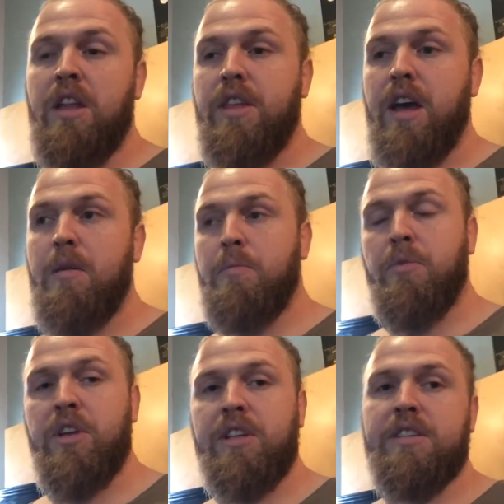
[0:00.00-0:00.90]
that
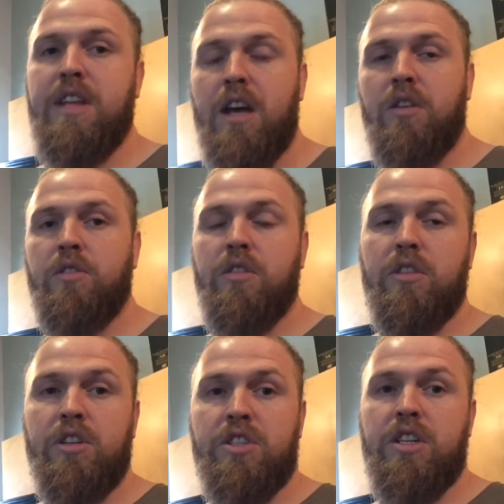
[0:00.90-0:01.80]
brings down
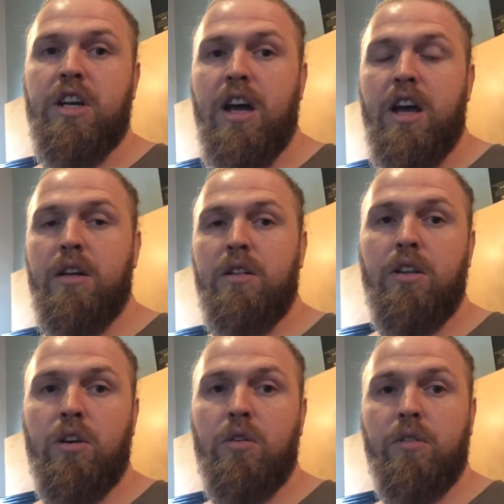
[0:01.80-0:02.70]
the GI
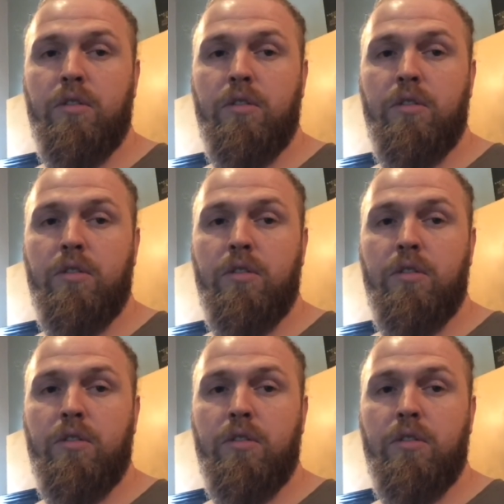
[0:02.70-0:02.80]
load